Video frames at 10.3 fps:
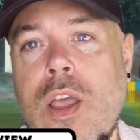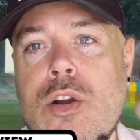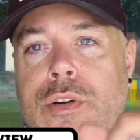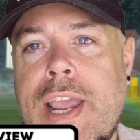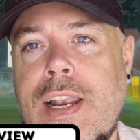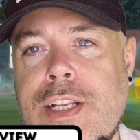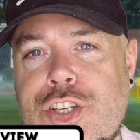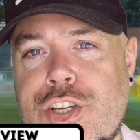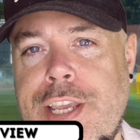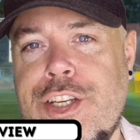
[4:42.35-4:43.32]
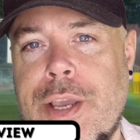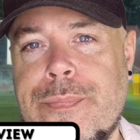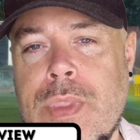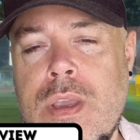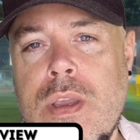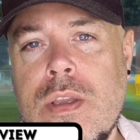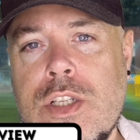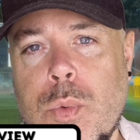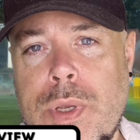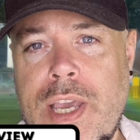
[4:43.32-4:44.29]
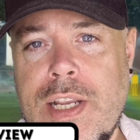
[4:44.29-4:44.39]
Right, let's change it. So
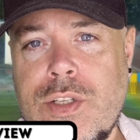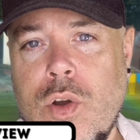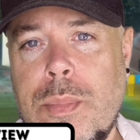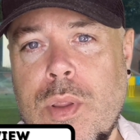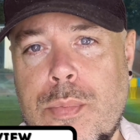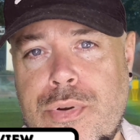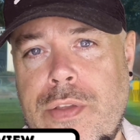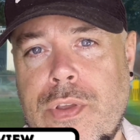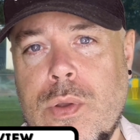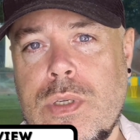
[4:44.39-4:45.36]
we're here to talk about the preview.